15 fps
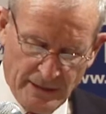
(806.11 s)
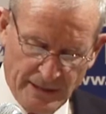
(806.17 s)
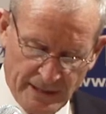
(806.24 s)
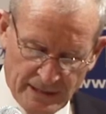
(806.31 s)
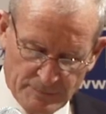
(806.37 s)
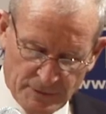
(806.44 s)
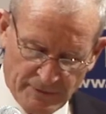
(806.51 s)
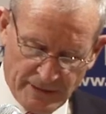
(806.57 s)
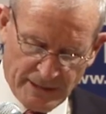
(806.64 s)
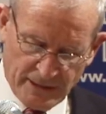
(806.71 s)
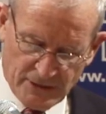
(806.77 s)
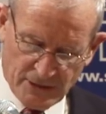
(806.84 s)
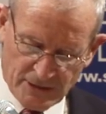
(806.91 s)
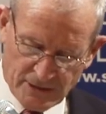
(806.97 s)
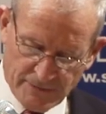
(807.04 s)
and it
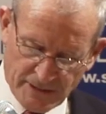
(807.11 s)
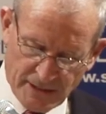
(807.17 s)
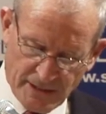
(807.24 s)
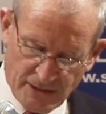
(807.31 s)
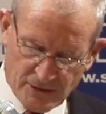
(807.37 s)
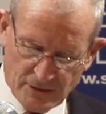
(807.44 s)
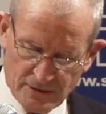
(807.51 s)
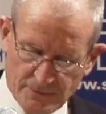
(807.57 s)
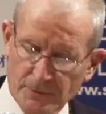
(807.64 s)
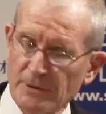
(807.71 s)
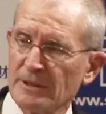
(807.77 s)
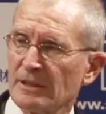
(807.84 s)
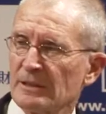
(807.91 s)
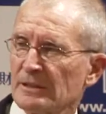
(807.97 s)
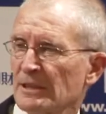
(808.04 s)
provided justification for
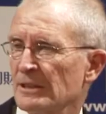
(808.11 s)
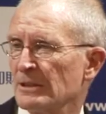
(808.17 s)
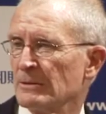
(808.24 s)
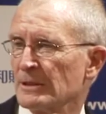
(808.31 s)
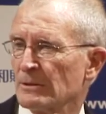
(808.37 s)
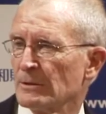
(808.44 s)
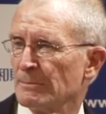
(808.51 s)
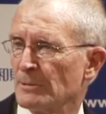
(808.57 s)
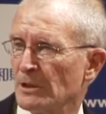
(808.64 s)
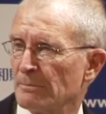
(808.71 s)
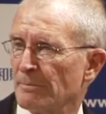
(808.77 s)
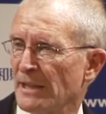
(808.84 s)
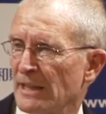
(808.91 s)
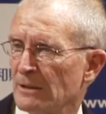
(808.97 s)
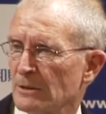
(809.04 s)
the continuing grip
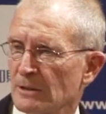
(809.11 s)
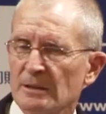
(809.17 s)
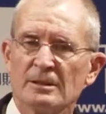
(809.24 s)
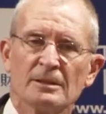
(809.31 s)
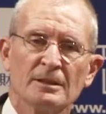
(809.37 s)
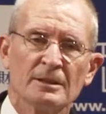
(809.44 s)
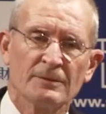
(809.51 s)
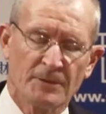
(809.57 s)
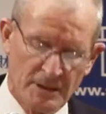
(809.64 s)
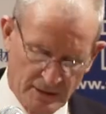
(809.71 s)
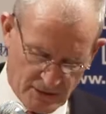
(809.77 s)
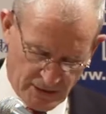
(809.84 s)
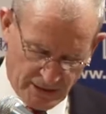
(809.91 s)
on power of the